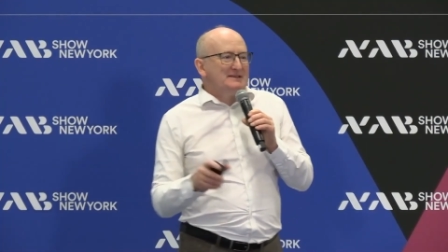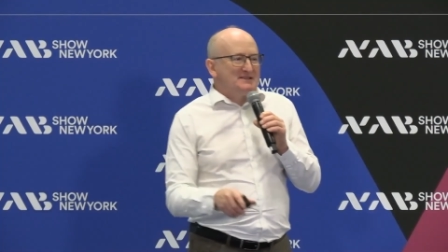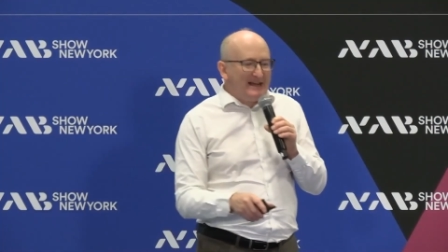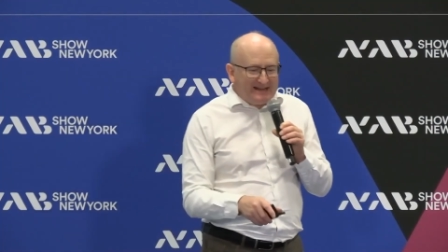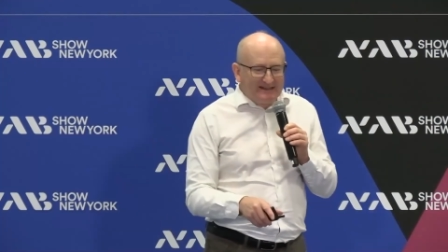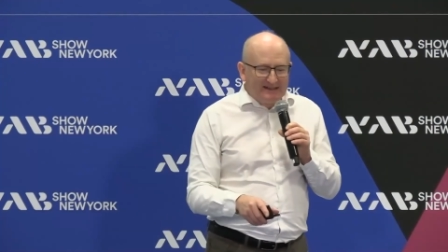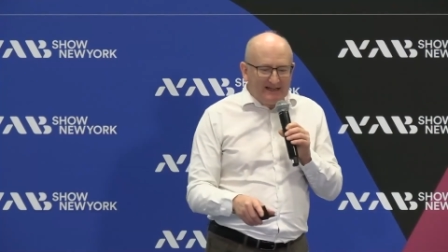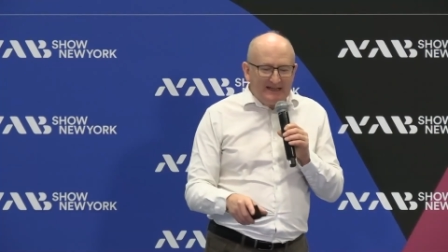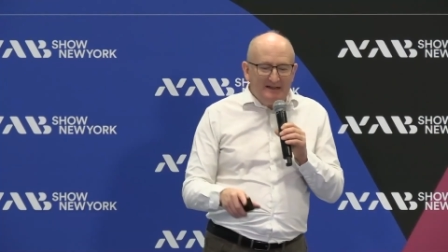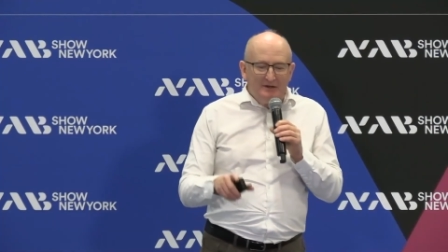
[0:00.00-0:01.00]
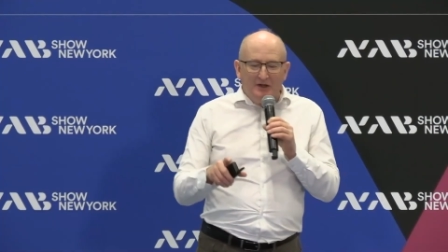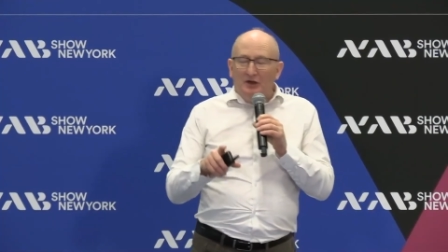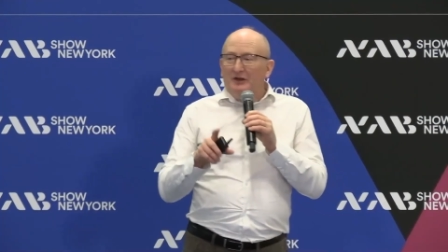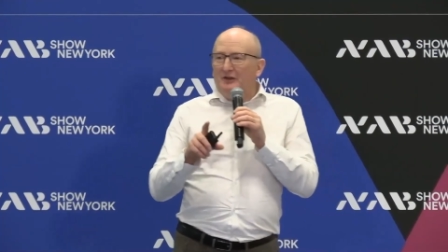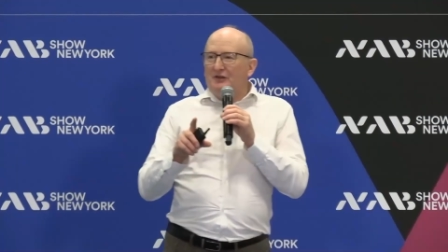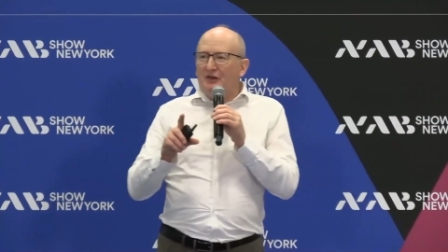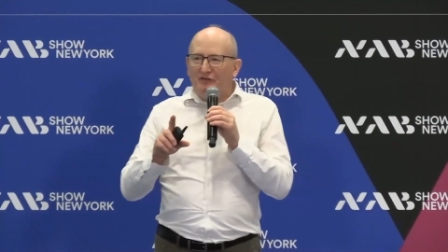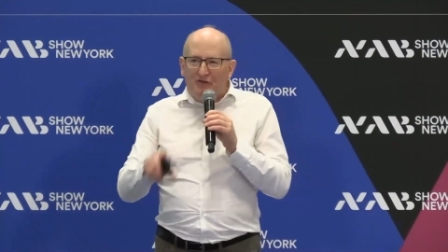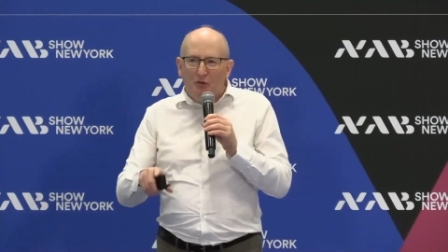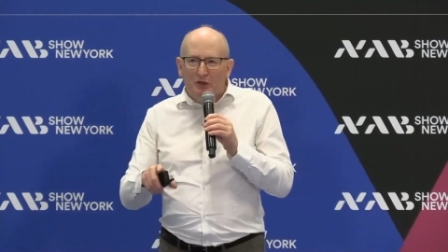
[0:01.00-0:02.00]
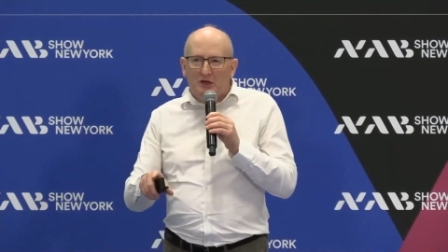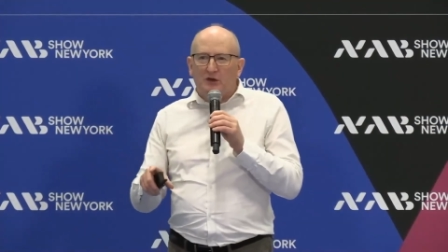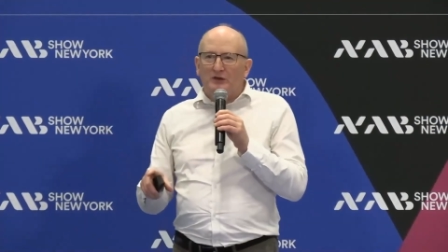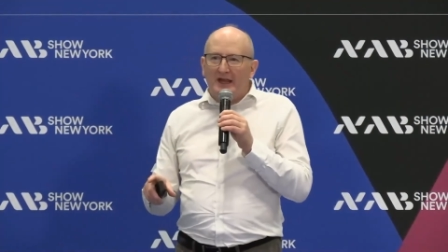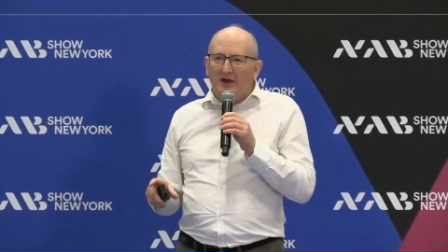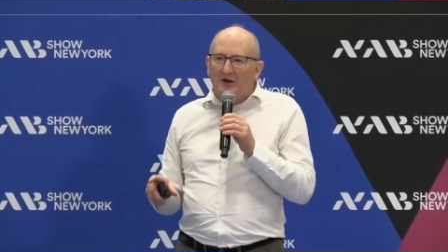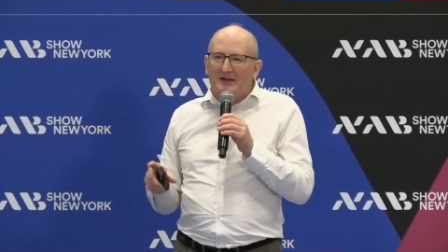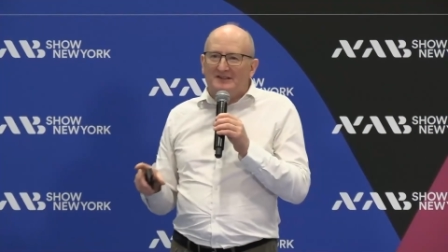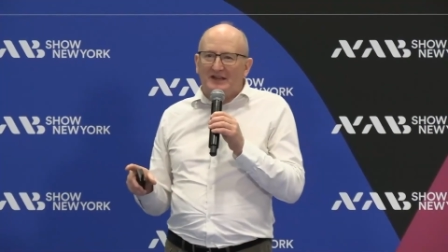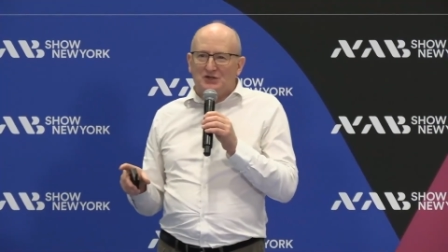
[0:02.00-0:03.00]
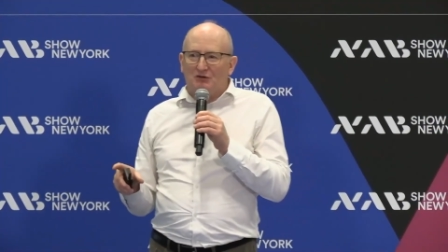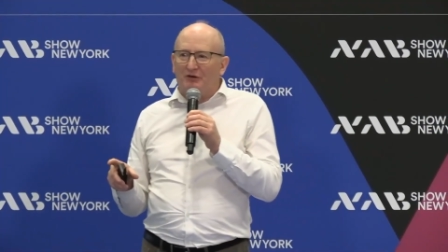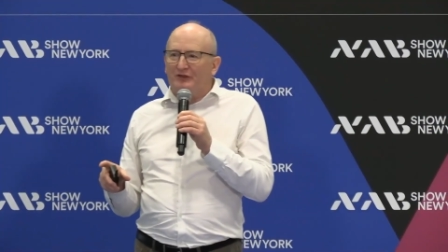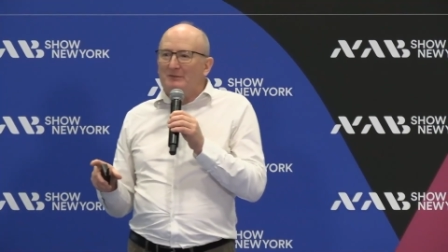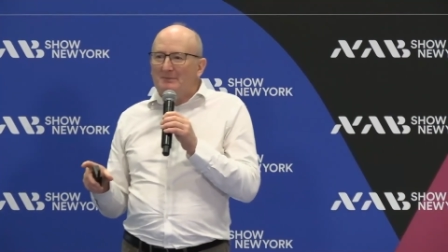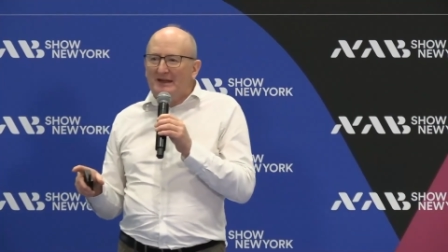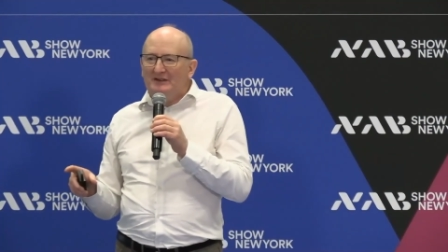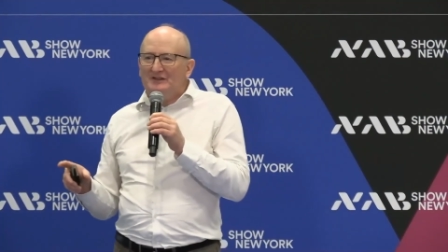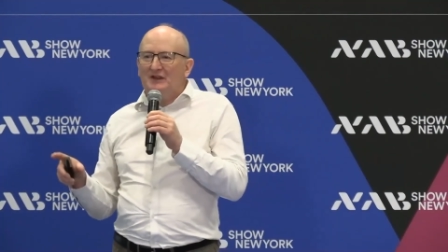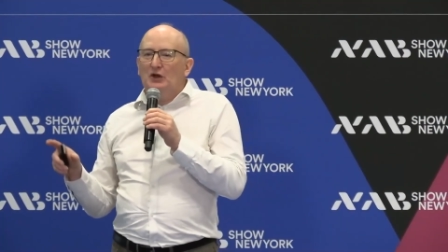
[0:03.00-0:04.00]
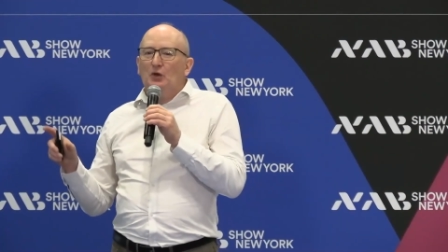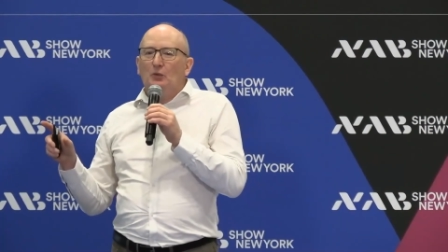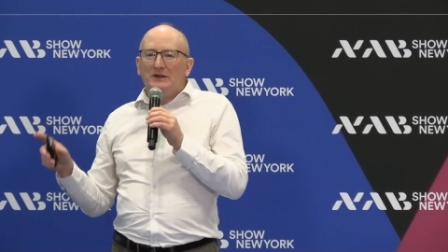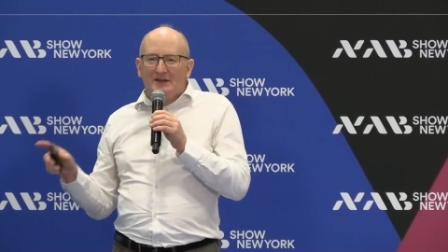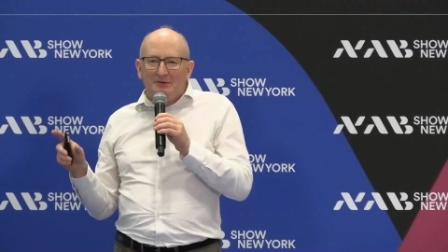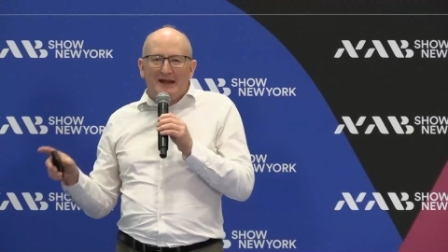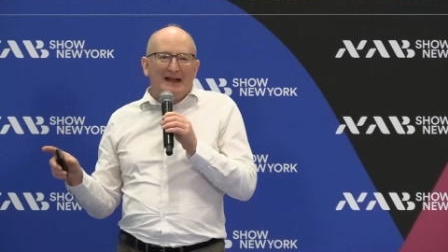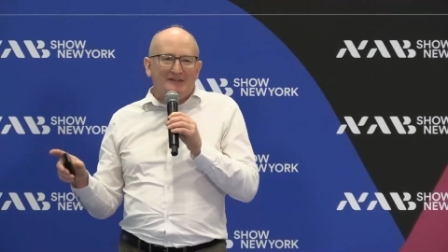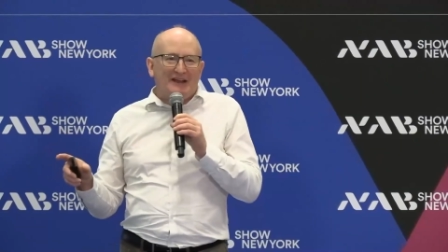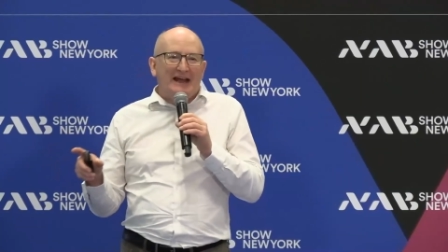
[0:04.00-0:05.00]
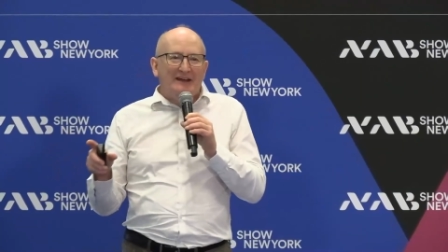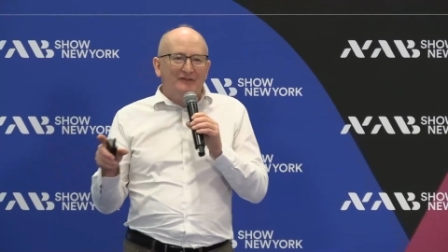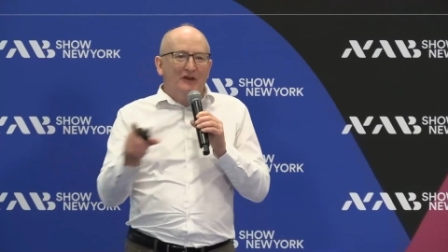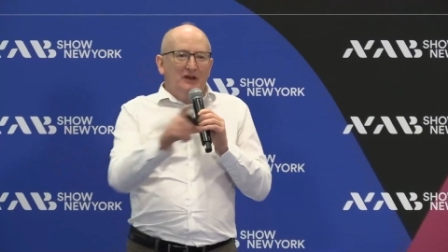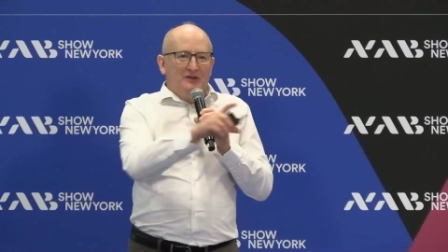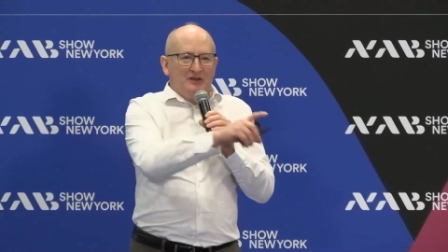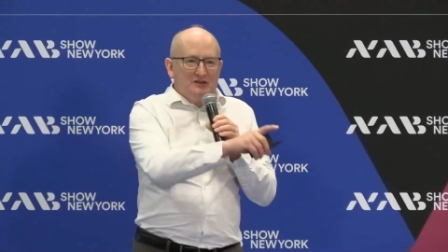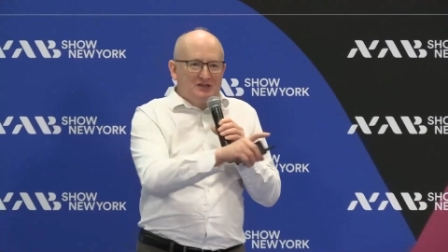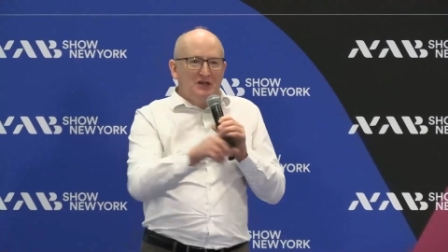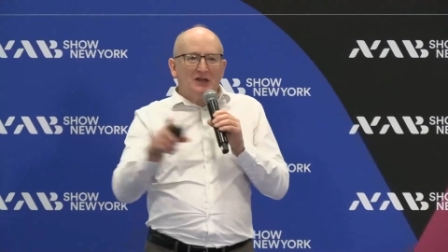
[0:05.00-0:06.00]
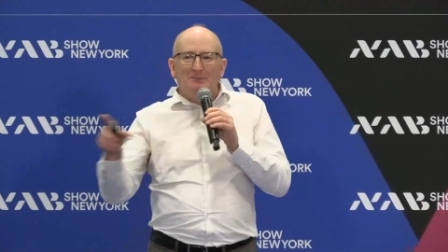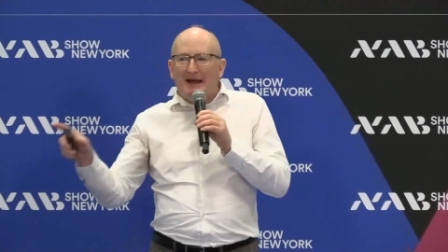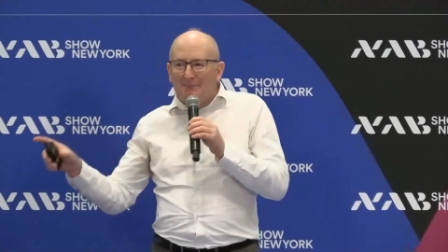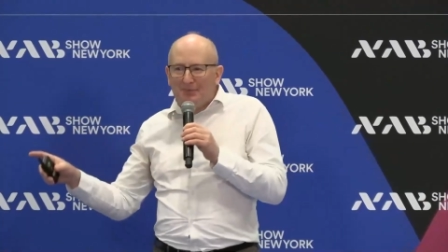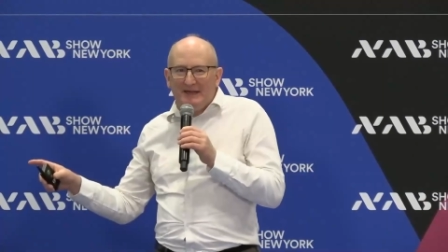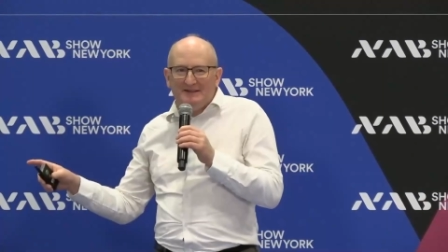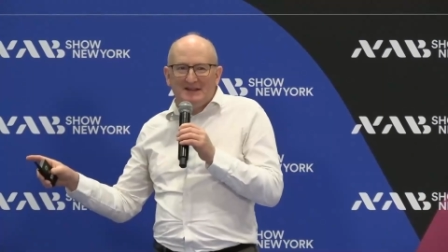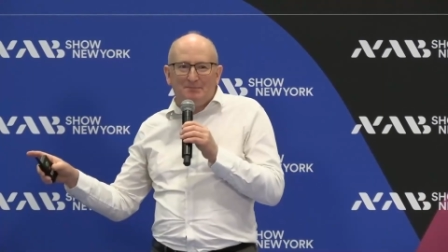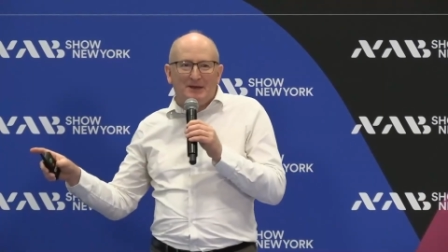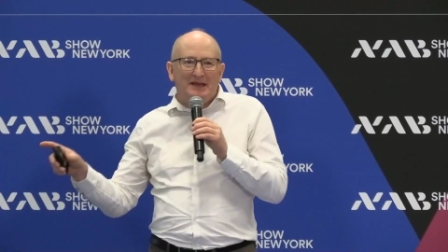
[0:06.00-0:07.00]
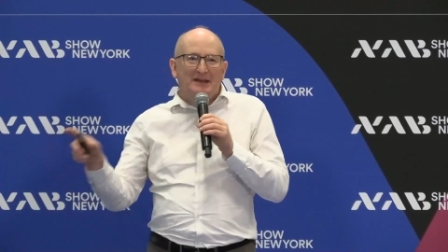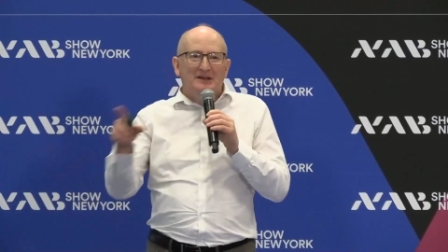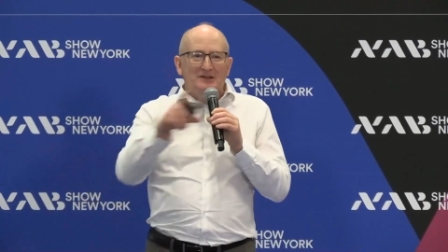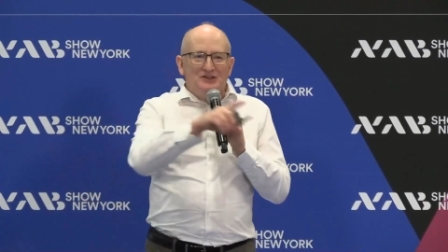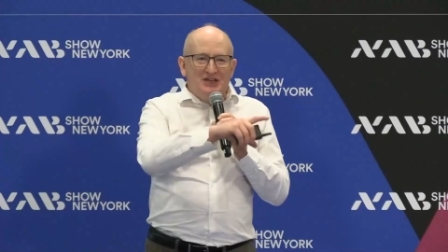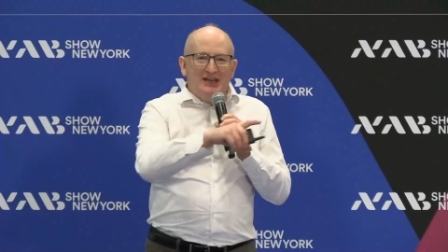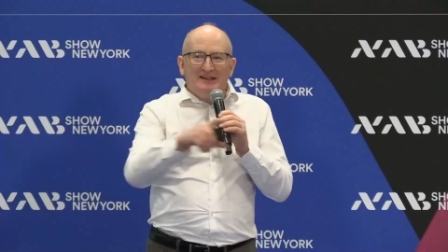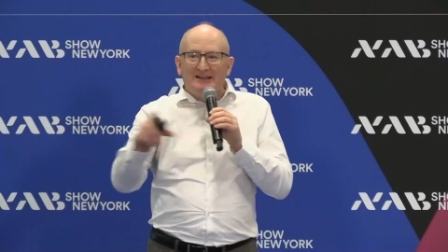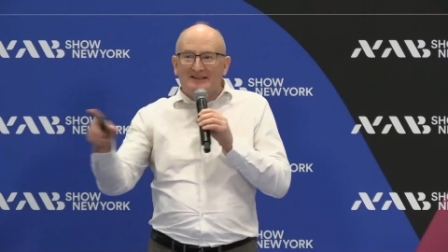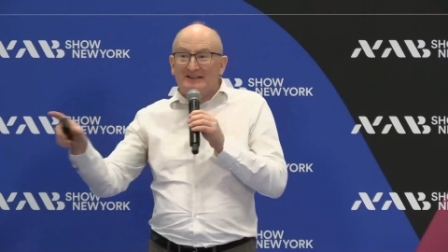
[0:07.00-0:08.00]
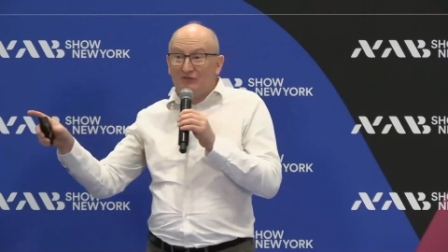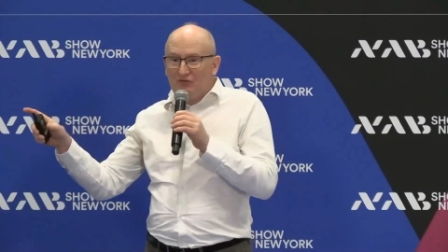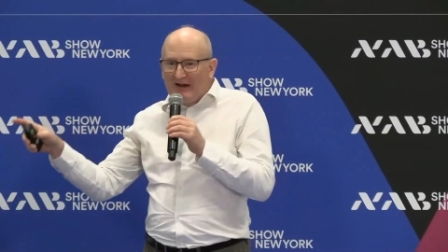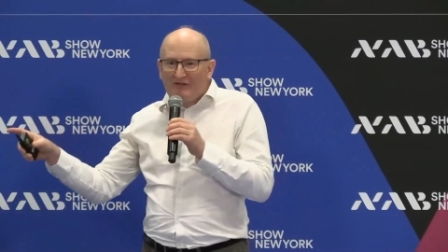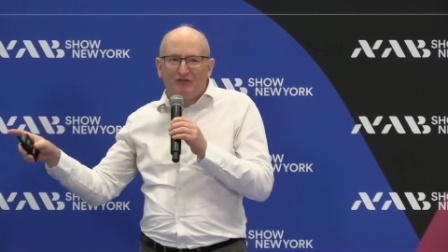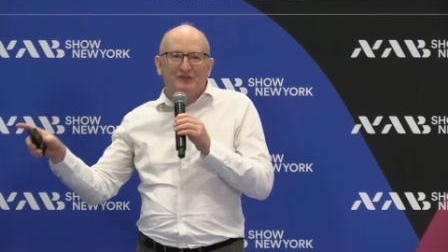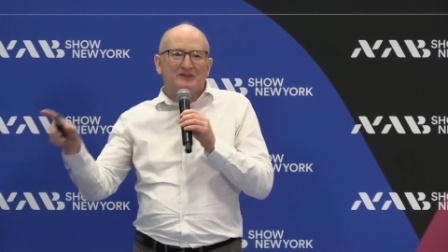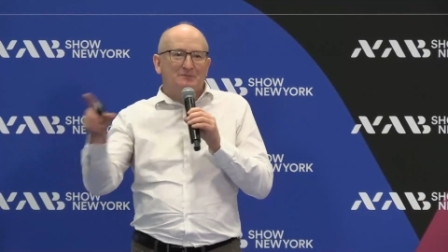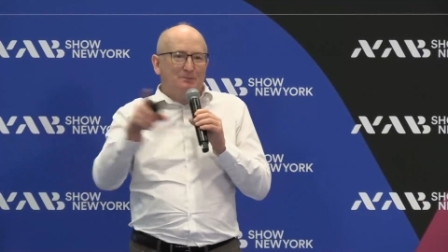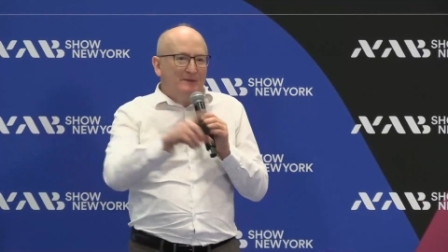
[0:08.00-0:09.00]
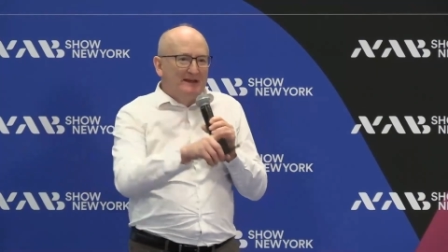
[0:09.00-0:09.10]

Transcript: Secondly, the forward clocking architecture of it means we don't have to have concern about PTP, GNSS reference,